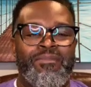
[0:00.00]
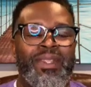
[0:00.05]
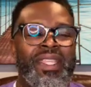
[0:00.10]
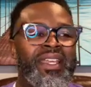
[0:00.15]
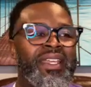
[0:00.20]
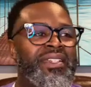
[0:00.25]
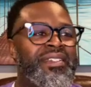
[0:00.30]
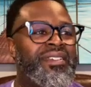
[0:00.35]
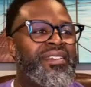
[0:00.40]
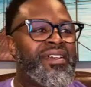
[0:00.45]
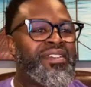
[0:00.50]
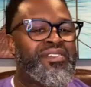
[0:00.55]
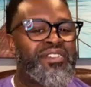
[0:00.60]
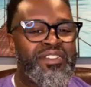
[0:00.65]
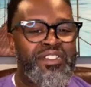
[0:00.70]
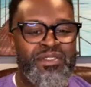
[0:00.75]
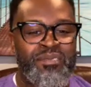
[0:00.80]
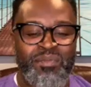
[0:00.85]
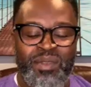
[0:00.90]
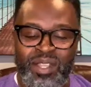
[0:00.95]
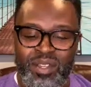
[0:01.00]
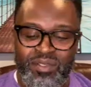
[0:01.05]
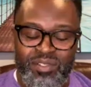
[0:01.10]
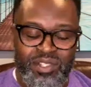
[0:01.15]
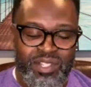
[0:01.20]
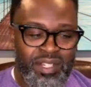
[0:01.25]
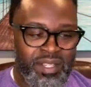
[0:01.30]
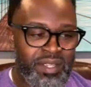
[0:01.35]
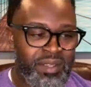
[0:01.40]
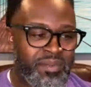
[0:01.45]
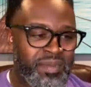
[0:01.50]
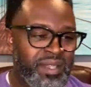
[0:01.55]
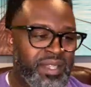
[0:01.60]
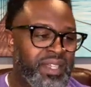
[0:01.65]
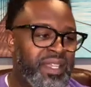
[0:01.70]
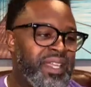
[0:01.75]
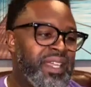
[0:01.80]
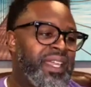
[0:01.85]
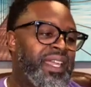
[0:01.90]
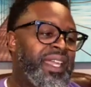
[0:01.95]
It doesn't smell cheap.
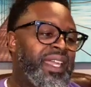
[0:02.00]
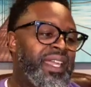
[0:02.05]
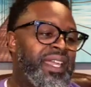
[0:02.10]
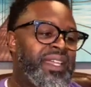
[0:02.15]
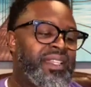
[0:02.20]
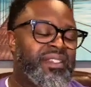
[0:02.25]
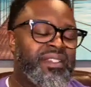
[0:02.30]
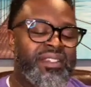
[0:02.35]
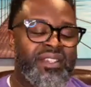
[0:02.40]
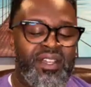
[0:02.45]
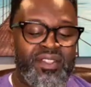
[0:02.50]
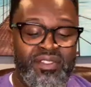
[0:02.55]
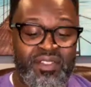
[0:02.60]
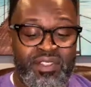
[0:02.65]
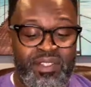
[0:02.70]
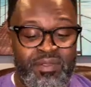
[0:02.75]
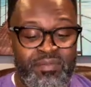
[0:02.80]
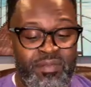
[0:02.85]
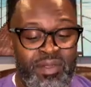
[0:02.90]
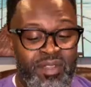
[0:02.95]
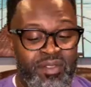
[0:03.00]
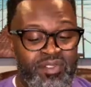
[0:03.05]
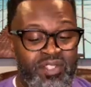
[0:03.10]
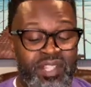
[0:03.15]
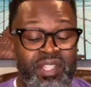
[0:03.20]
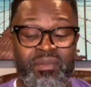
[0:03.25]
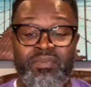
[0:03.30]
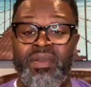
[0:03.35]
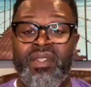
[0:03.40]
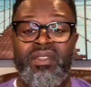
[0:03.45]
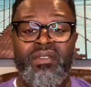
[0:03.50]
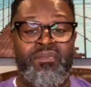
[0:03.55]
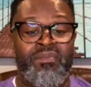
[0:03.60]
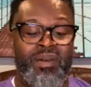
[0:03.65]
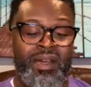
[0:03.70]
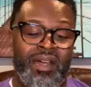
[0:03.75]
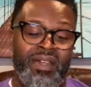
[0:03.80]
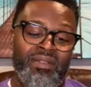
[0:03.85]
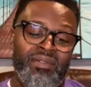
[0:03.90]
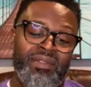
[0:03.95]
It doesn't smell cheap in the bottle.